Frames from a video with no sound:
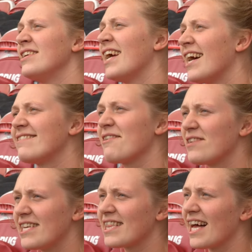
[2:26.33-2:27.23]
Yeah,
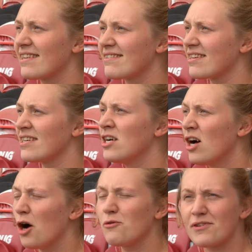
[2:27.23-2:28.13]
definitely glad to
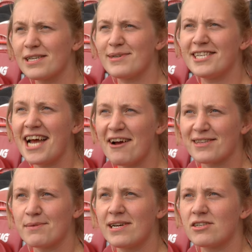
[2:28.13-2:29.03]
hopefully be
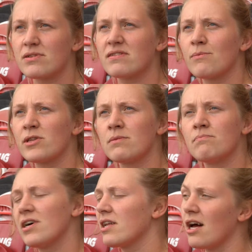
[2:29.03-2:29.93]
sharing the pitch with some of them,
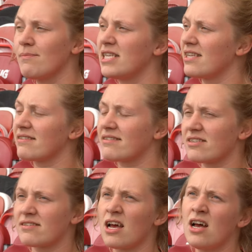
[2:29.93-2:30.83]
but I mean, there's
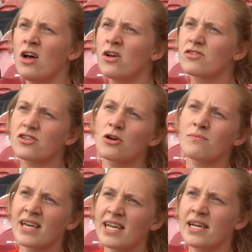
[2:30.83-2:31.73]
just so
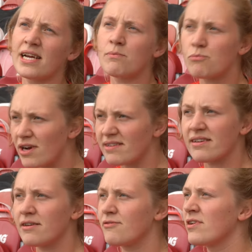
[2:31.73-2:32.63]
many
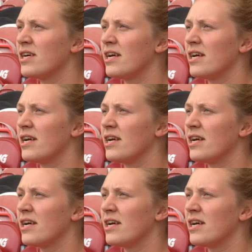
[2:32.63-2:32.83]
impressive,